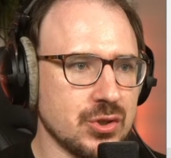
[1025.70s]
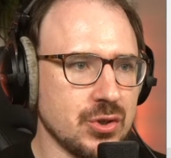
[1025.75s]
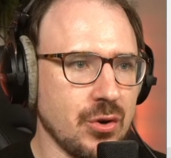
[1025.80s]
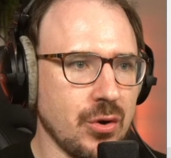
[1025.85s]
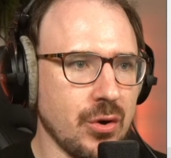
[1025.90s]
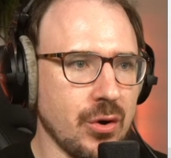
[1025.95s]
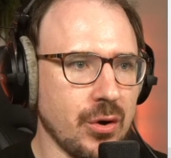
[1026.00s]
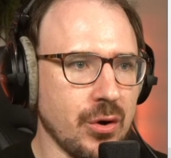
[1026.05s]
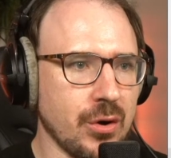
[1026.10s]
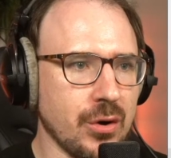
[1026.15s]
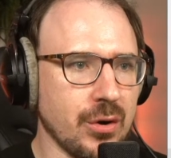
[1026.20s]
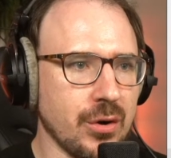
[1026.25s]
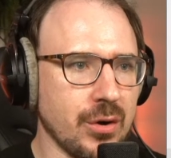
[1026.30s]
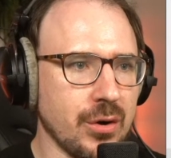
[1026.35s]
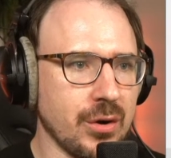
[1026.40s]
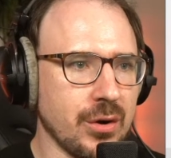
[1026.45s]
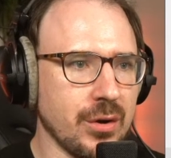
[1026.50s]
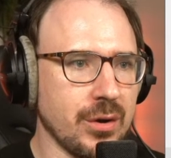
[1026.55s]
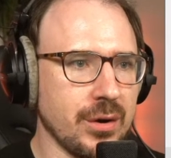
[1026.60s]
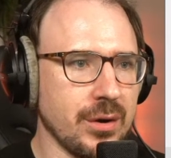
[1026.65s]

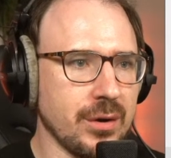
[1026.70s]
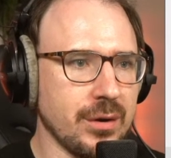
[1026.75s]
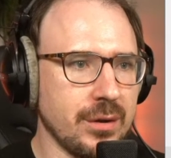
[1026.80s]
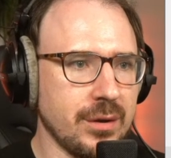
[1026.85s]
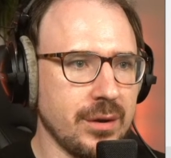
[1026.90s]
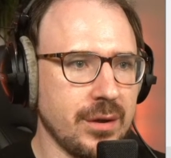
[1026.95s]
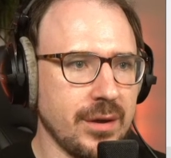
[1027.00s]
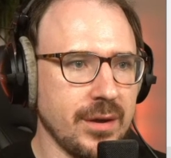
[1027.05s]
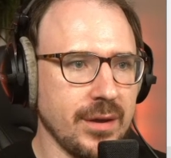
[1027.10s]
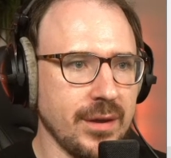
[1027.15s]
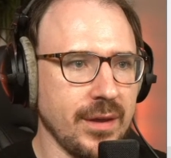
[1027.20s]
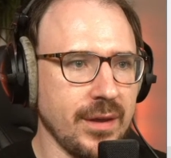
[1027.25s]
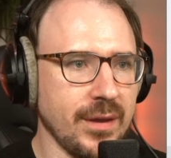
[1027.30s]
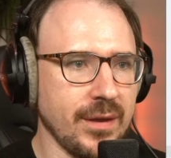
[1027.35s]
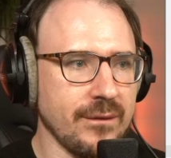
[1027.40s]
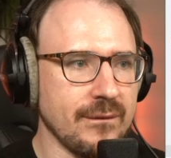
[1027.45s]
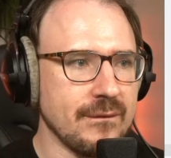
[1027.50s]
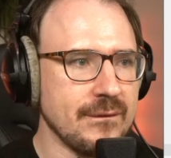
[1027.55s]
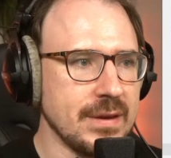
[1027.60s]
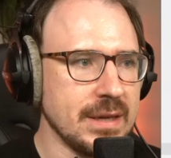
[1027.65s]
on
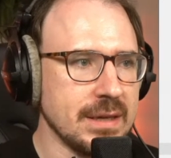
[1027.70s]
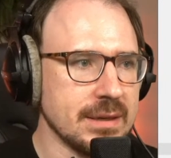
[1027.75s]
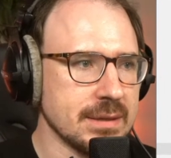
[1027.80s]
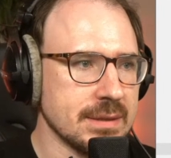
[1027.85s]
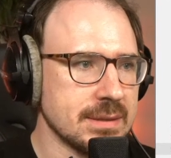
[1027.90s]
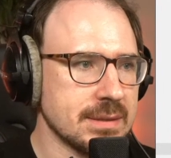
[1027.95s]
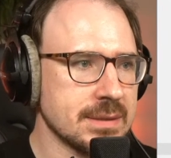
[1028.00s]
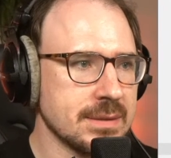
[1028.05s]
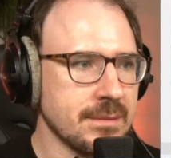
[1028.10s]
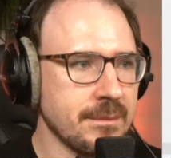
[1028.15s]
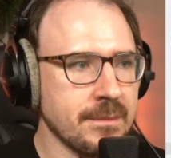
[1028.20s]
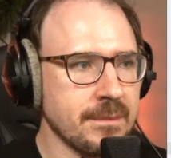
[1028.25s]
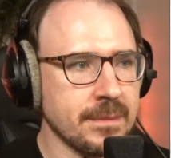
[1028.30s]
Venus.